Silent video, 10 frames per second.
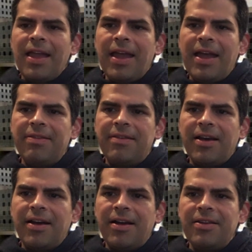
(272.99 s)
and
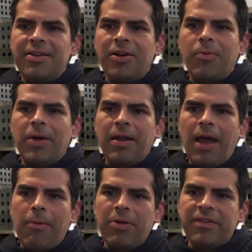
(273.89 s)
when
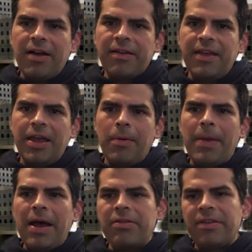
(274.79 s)
I would talk to him
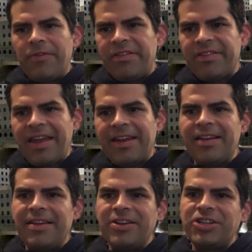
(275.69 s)
about different skin
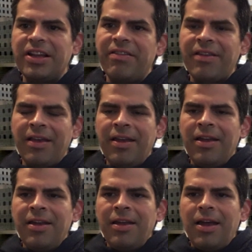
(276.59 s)
conditions,
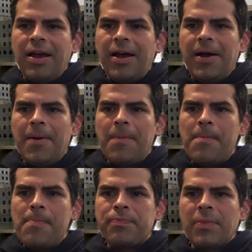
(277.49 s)

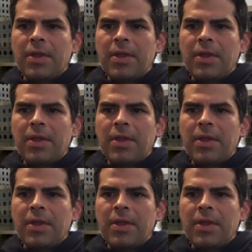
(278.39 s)
even